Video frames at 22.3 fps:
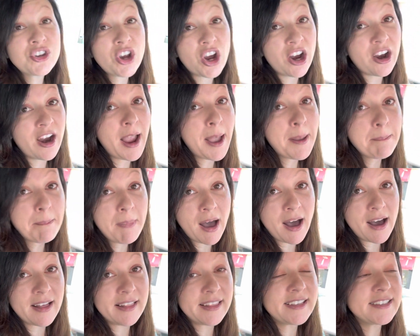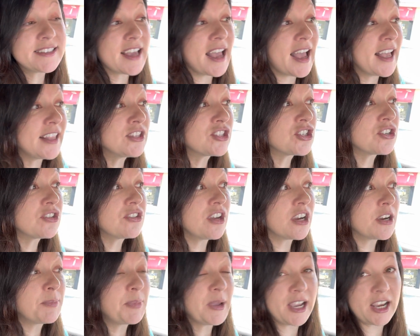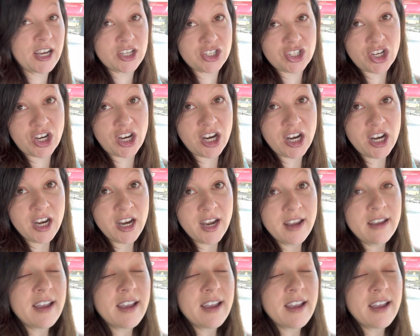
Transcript: her and Molly to enter their picture.